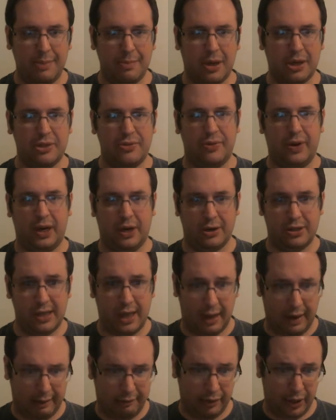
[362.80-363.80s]
much figures
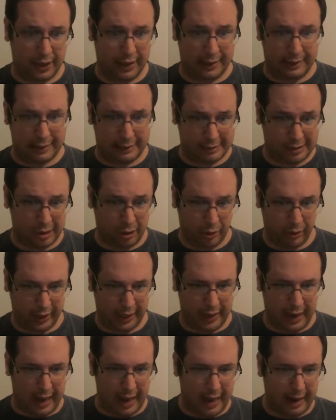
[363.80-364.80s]
out everything that's
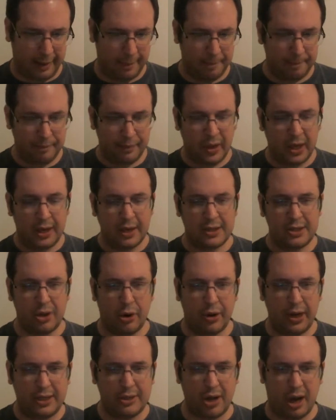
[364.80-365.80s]
going on. So
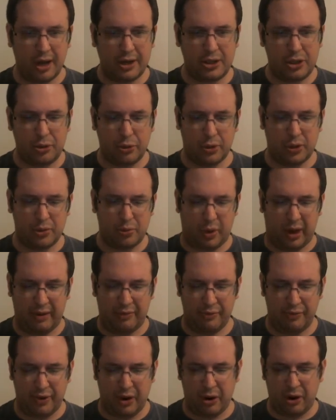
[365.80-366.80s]
he talks to his wife
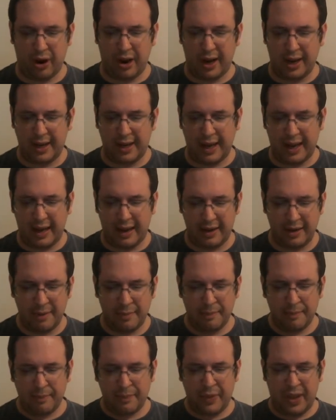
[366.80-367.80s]
Vera again
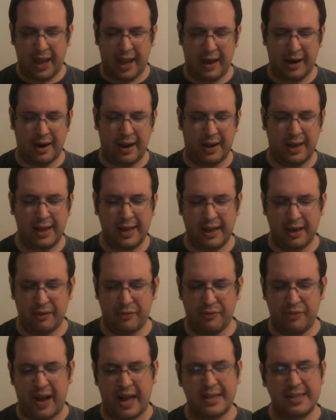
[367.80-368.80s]
and uh, he
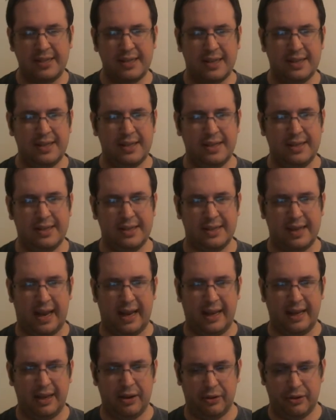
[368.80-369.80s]
confesses. He says, I
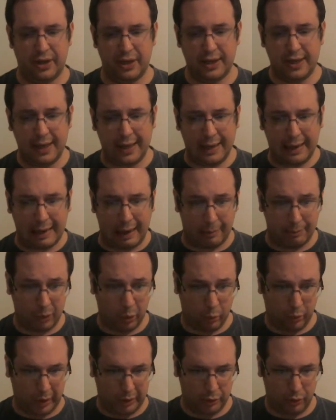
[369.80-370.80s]
killed the dean. I'm the
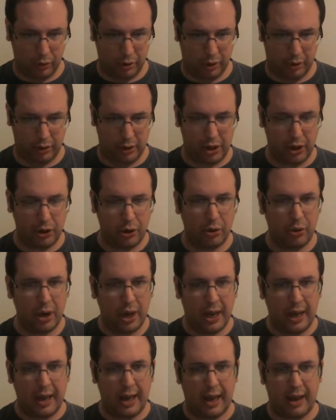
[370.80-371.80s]
one who hurt you.
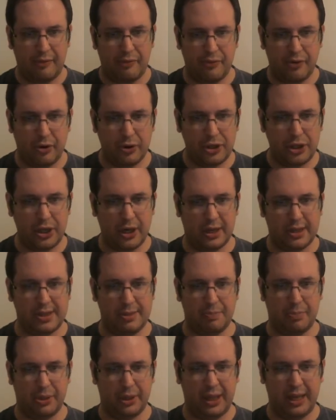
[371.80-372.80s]
At first, she
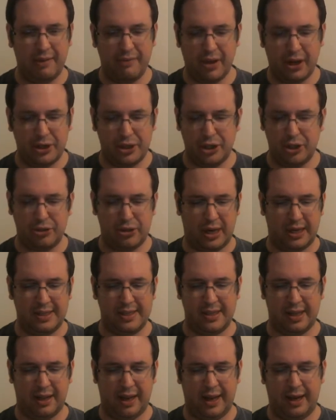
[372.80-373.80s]
doesn't believe it. She tries
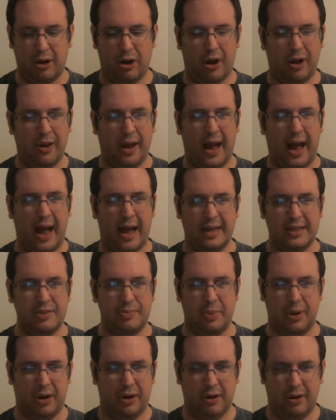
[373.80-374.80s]
to like call the
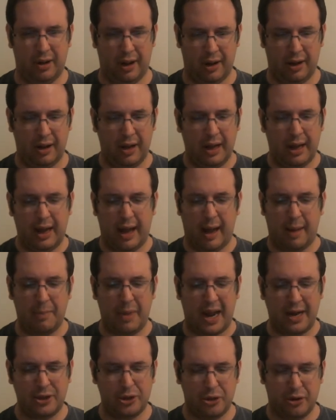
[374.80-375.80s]
hospital. Uh, I'm
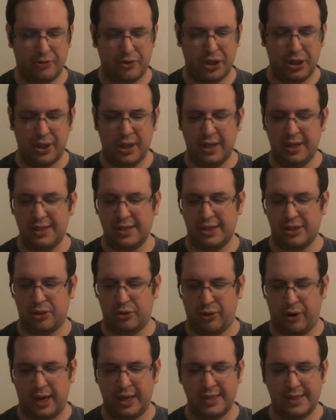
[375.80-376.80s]
not sure if she thinks he's
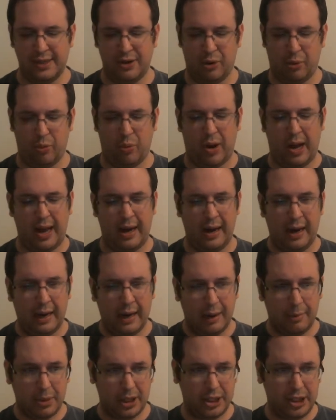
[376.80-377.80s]
crazy or what,
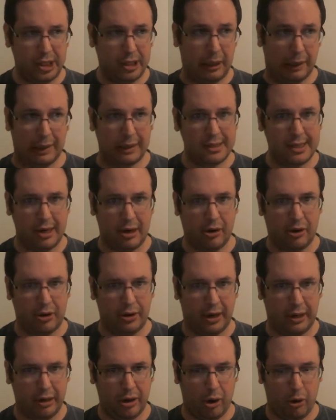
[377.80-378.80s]
but she calls Harold
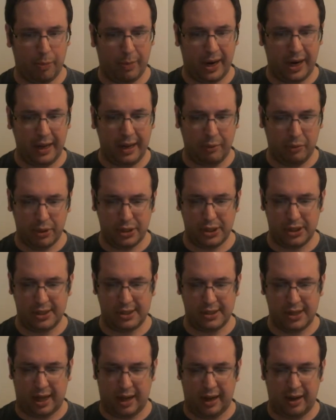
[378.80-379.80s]
a nobody, which
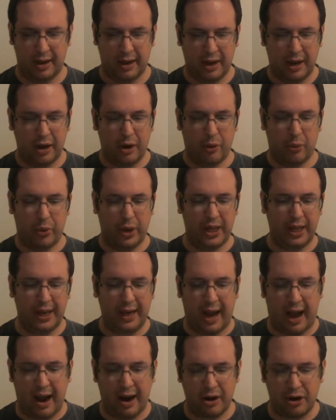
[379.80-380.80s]
is uh, really
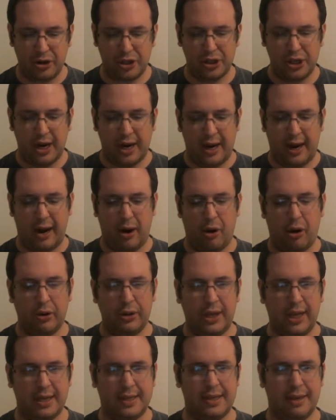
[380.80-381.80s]
harsh. Harold
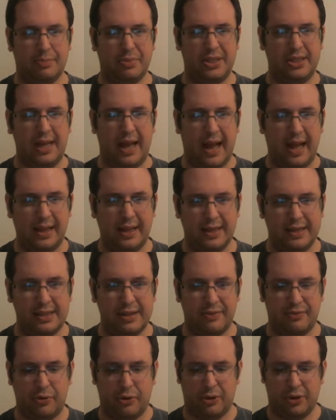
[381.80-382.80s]
gets upset. This,
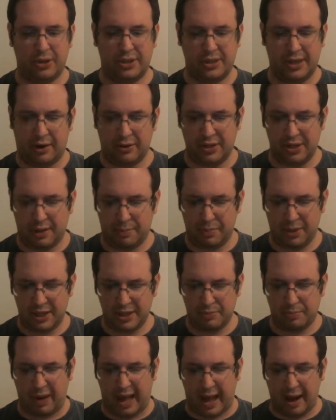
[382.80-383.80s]
of course, starts up his
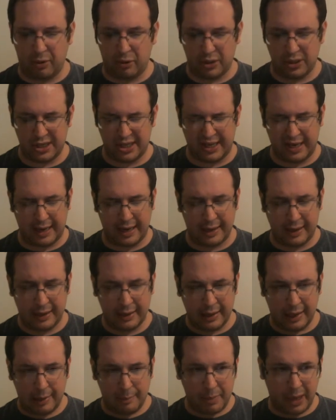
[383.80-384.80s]
powers again,
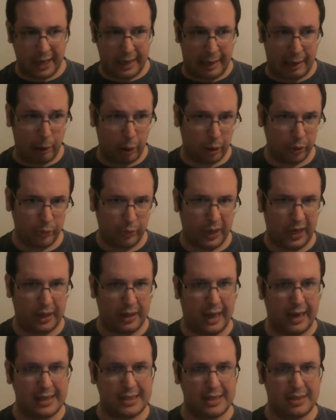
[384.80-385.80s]
but Harold
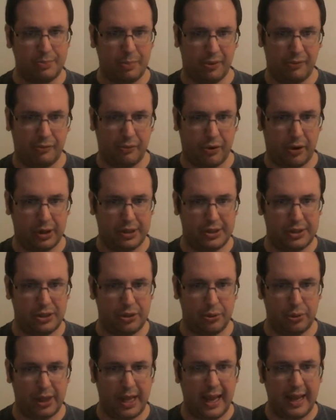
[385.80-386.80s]
realizes before it's
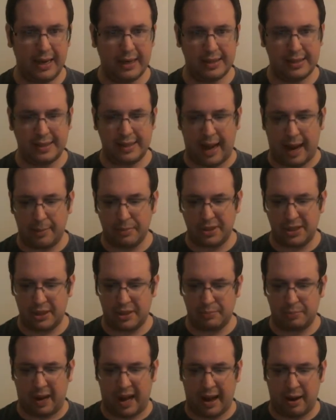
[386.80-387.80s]
too late and stops his
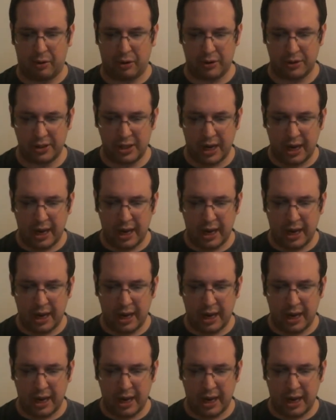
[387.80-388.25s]
powers